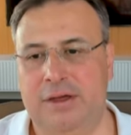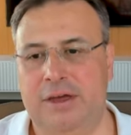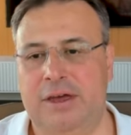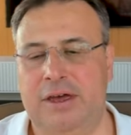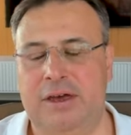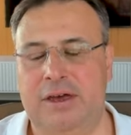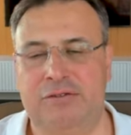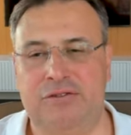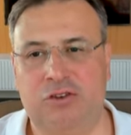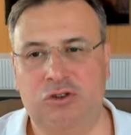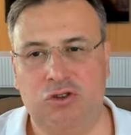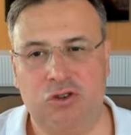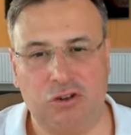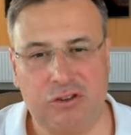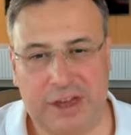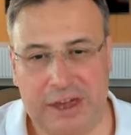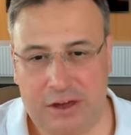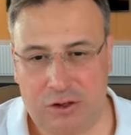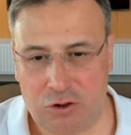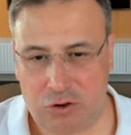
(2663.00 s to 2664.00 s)
If you don't
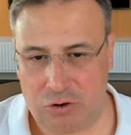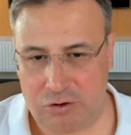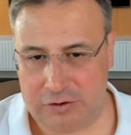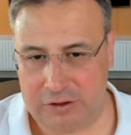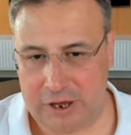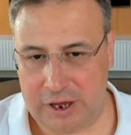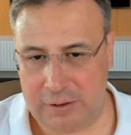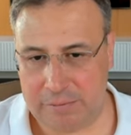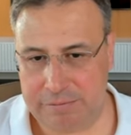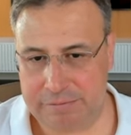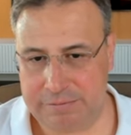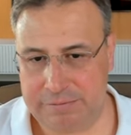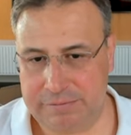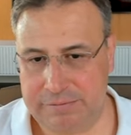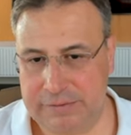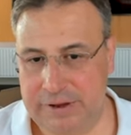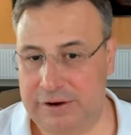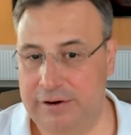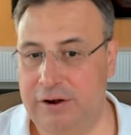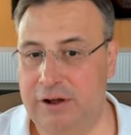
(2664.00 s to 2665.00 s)
enjoy them,
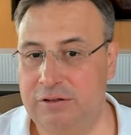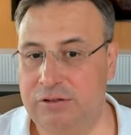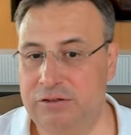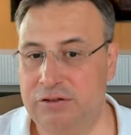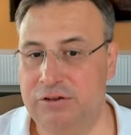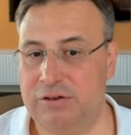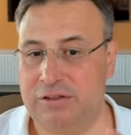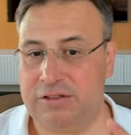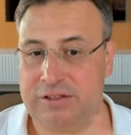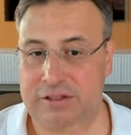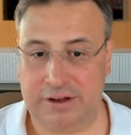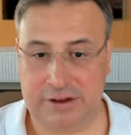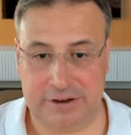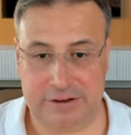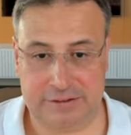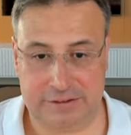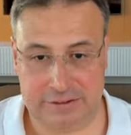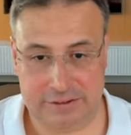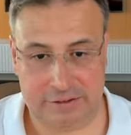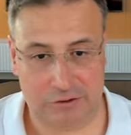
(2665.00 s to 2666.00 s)
they are also
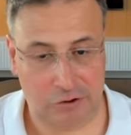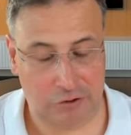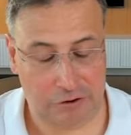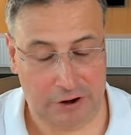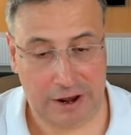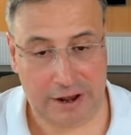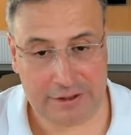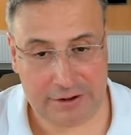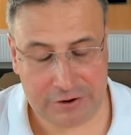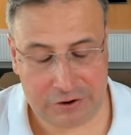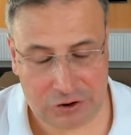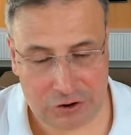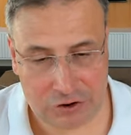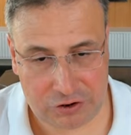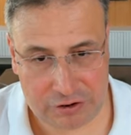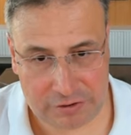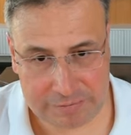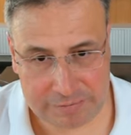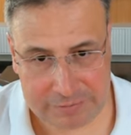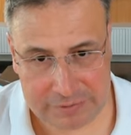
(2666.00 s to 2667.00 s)
sucking your
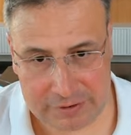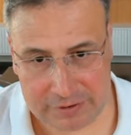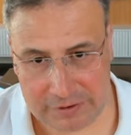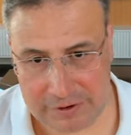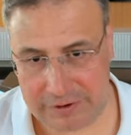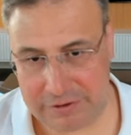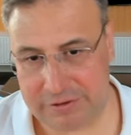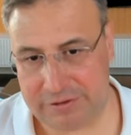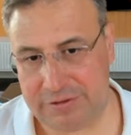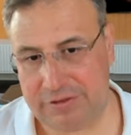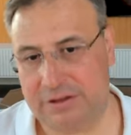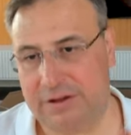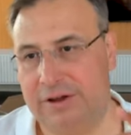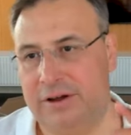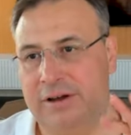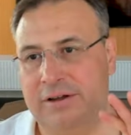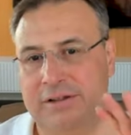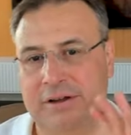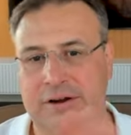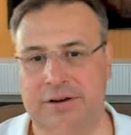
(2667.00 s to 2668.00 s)
energy. They
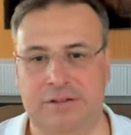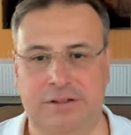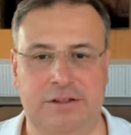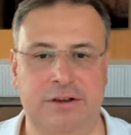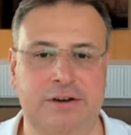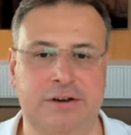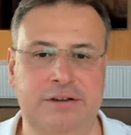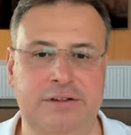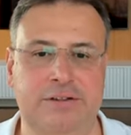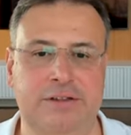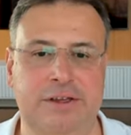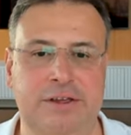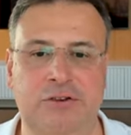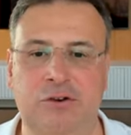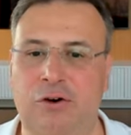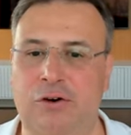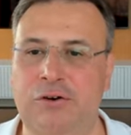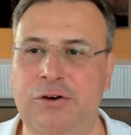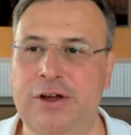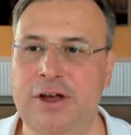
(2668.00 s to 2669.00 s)
are sucking
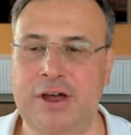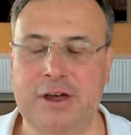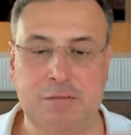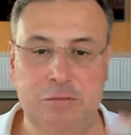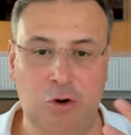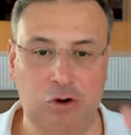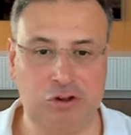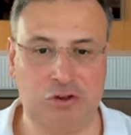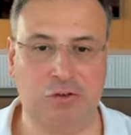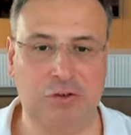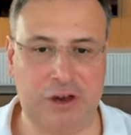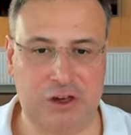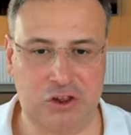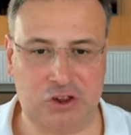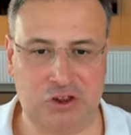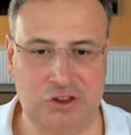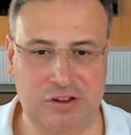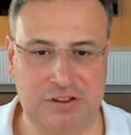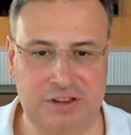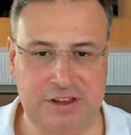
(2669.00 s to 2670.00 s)
your
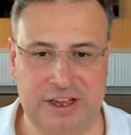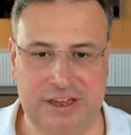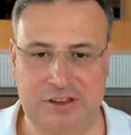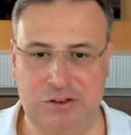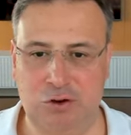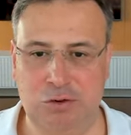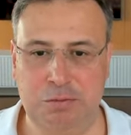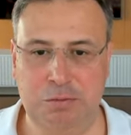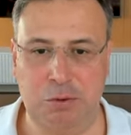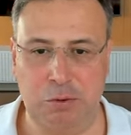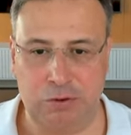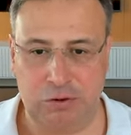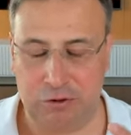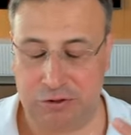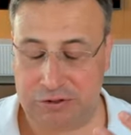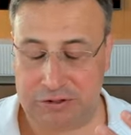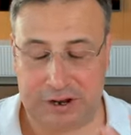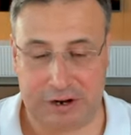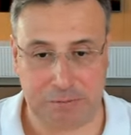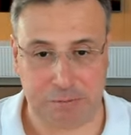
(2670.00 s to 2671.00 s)
motivation. Like you
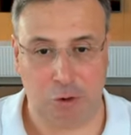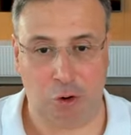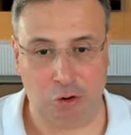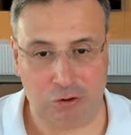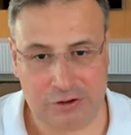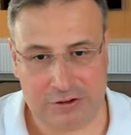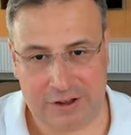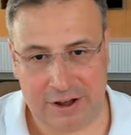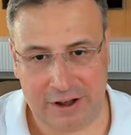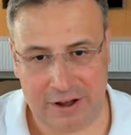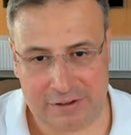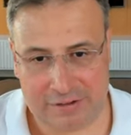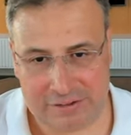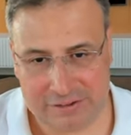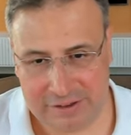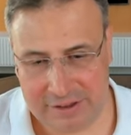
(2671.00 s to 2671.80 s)
start burning out.